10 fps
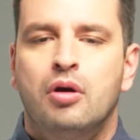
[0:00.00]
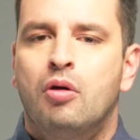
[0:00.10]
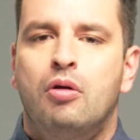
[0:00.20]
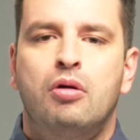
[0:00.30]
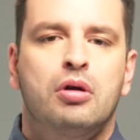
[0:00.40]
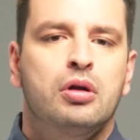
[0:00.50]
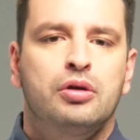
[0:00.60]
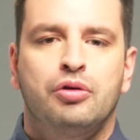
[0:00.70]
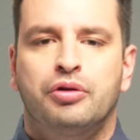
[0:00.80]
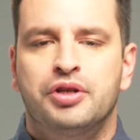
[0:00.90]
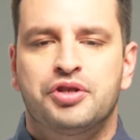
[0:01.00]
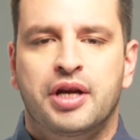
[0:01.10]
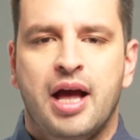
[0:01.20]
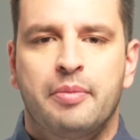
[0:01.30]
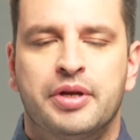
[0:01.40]
or your kitchen
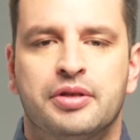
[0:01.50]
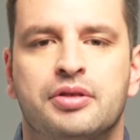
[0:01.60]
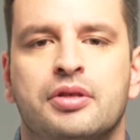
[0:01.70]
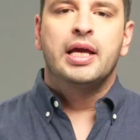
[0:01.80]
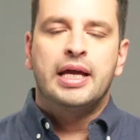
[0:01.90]
cabinets.